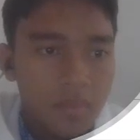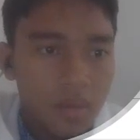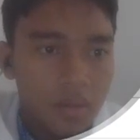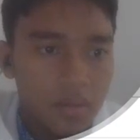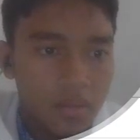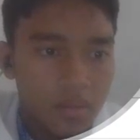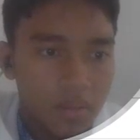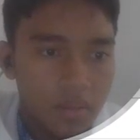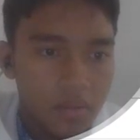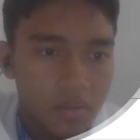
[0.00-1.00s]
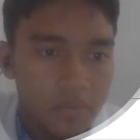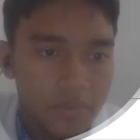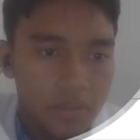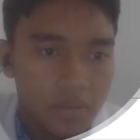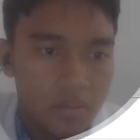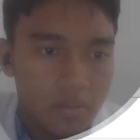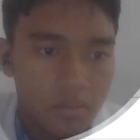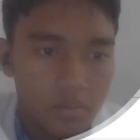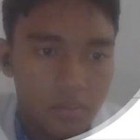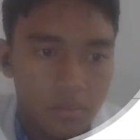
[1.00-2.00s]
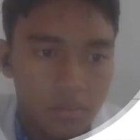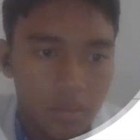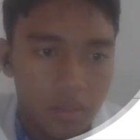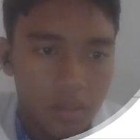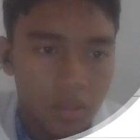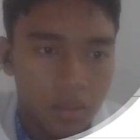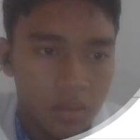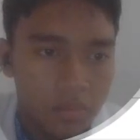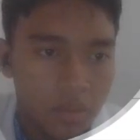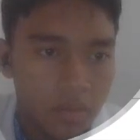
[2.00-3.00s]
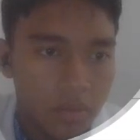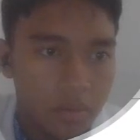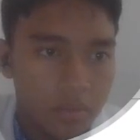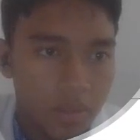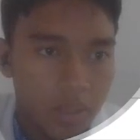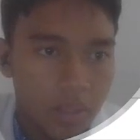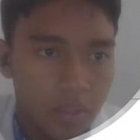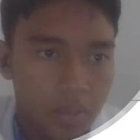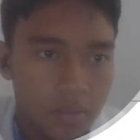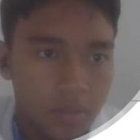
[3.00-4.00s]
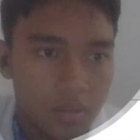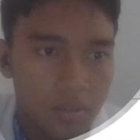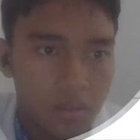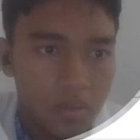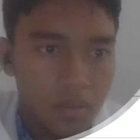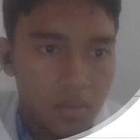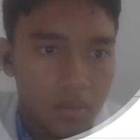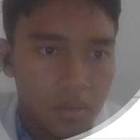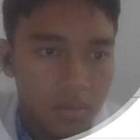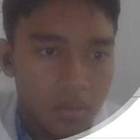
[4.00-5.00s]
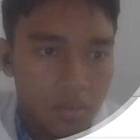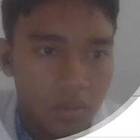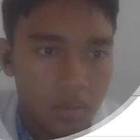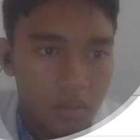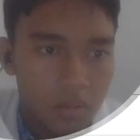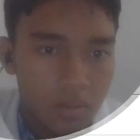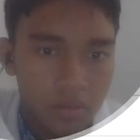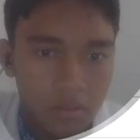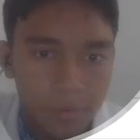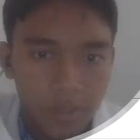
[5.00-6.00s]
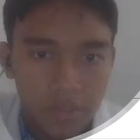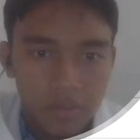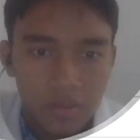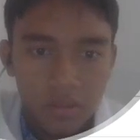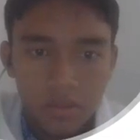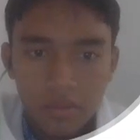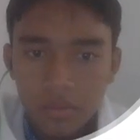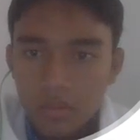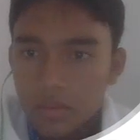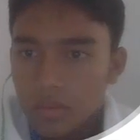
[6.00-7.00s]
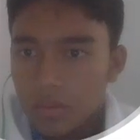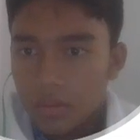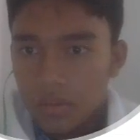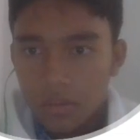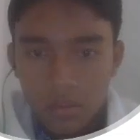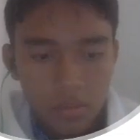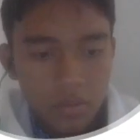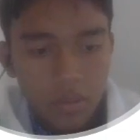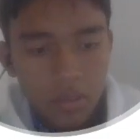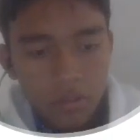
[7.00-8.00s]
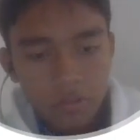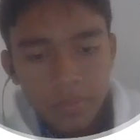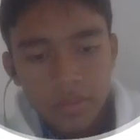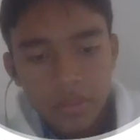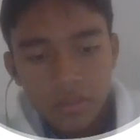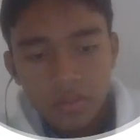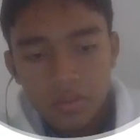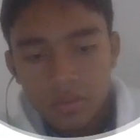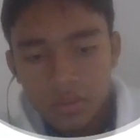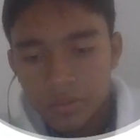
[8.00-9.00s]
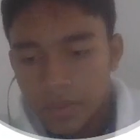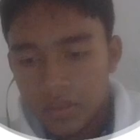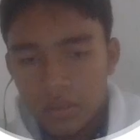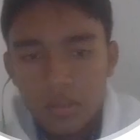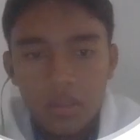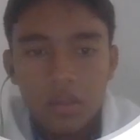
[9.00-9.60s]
underneath of it, we are going to add another spacing, another 2% on the spacing,